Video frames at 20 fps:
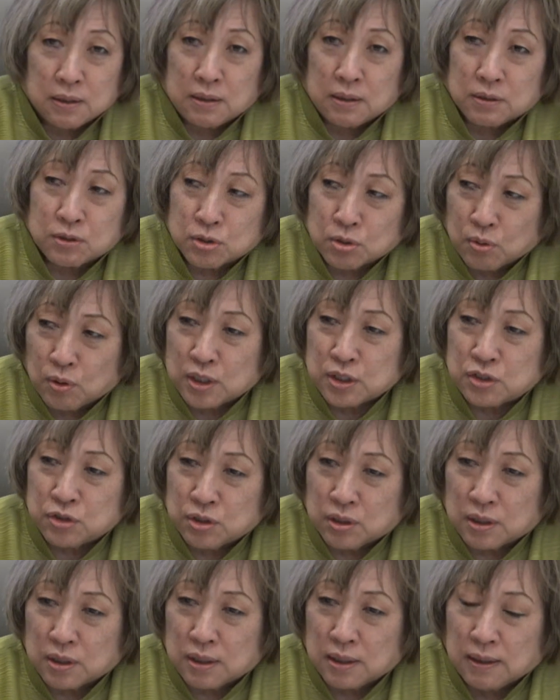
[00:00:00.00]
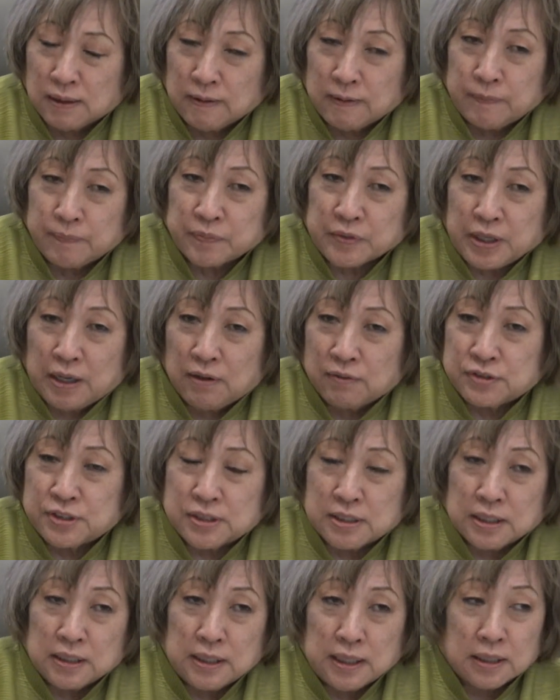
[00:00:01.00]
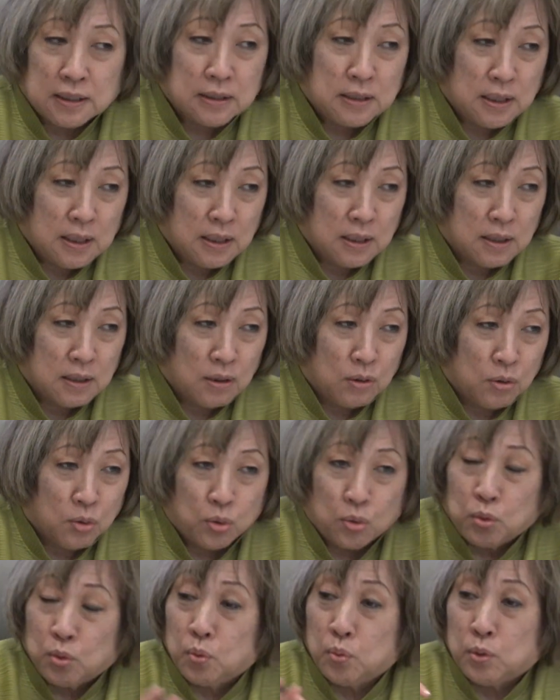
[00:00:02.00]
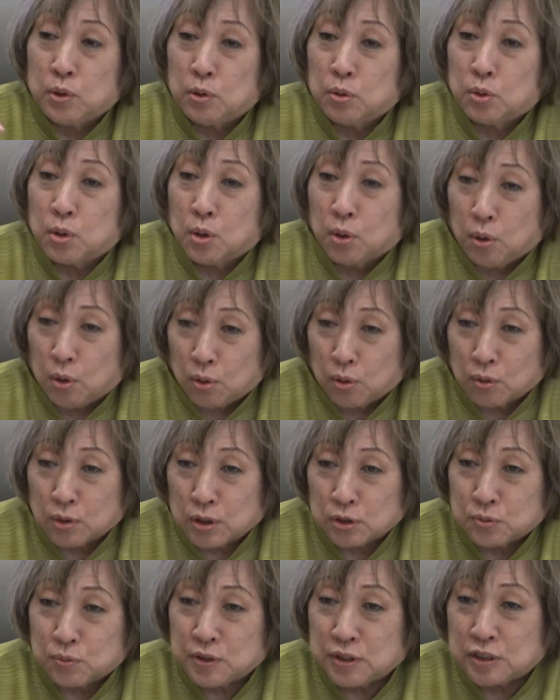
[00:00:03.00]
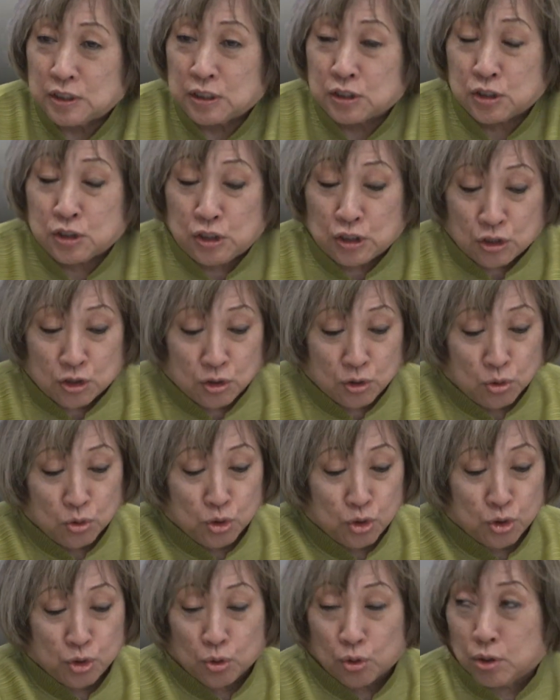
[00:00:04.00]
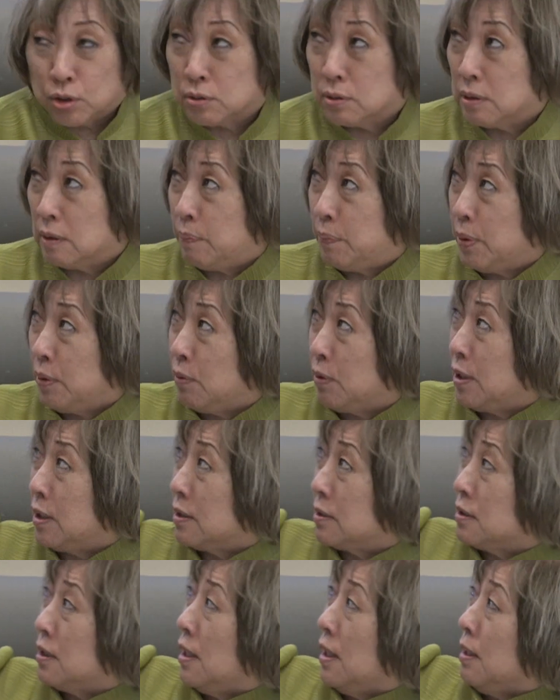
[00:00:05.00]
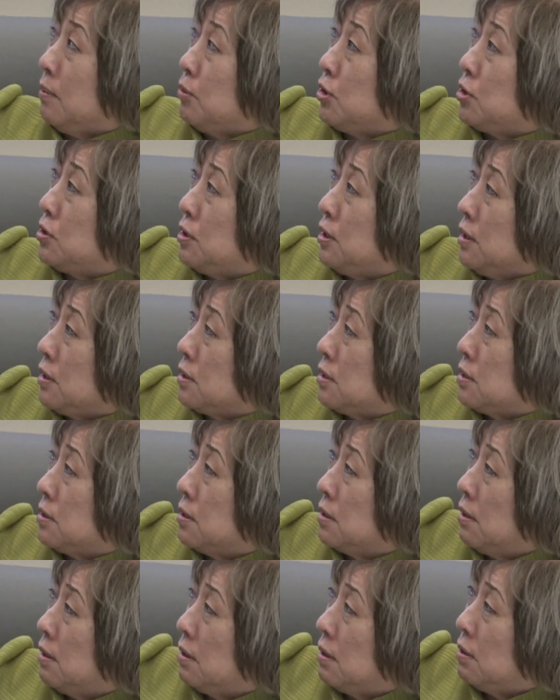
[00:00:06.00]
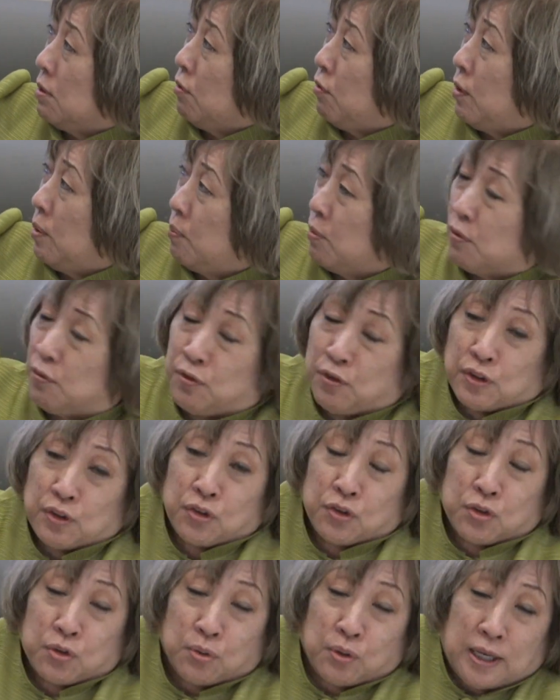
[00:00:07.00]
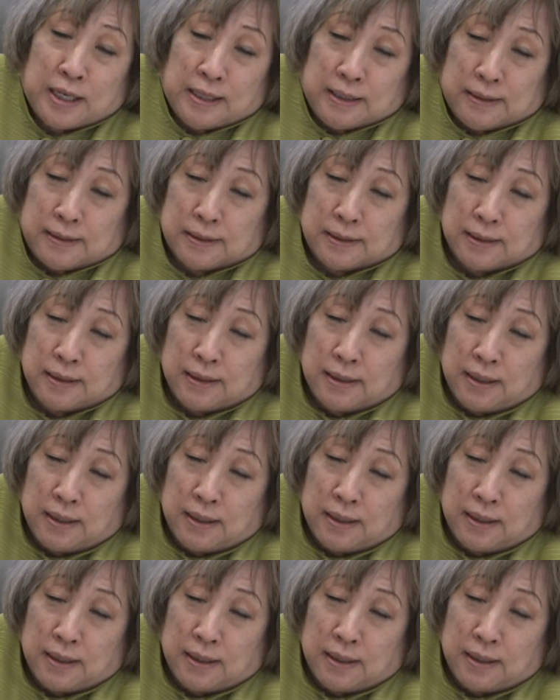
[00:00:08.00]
the discretion of selecting who will go, because it's just too short a period of time. You see, it's November 5th to 8th.